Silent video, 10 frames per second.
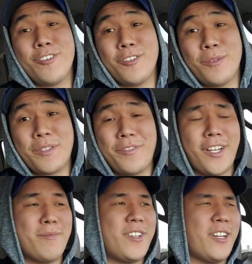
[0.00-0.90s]
You'll know what the
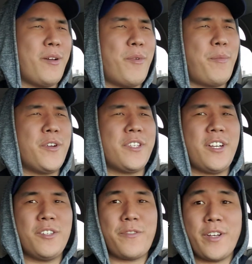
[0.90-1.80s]
fuck I'm talking about. But boys and
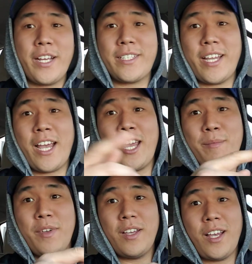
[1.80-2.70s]
girls, for next
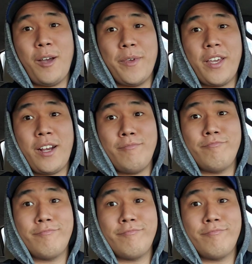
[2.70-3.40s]
time, I'll be there.